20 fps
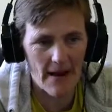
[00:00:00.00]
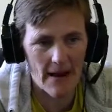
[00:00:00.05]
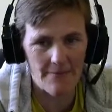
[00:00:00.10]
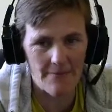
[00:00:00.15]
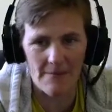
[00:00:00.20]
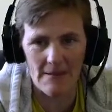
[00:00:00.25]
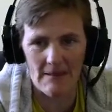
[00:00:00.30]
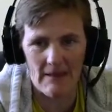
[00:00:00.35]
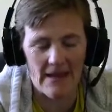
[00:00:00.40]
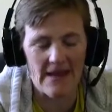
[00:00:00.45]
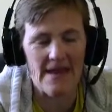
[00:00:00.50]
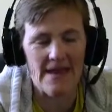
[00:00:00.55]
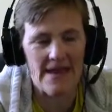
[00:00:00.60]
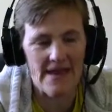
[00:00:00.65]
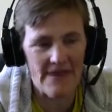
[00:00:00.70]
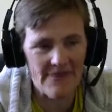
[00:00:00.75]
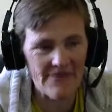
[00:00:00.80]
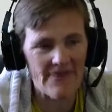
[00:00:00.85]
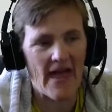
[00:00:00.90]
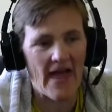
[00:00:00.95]
I'd be like,
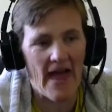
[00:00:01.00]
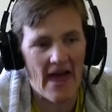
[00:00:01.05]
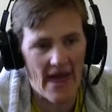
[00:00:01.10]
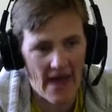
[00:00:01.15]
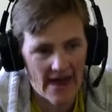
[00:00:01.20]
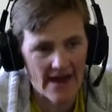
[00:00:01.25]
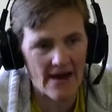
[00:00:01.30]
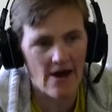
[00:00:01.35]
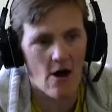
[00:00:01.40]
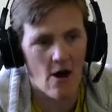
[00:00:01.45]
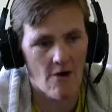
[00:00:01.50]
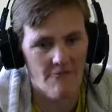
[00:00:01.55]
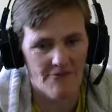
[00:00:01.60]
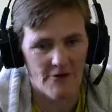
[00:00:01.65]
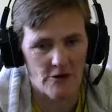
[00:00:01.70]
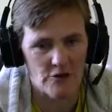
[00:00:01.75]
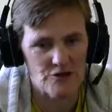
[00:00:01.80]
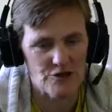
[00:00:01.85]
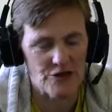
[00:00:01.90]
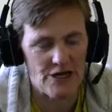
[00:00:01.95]
get the heck off
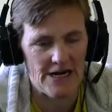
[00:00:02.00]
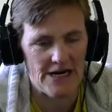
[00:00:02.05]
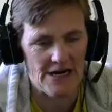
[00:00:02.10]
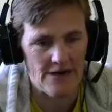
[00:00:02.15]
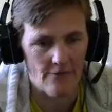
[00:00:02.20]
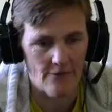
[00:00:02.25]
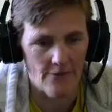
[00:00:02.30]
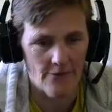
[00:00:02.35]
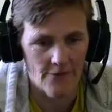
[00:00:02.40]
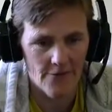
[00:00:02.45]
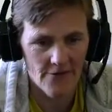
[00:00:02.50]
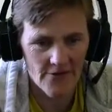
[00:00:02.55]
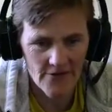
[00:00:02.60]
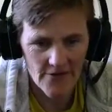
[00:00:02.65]
her channel.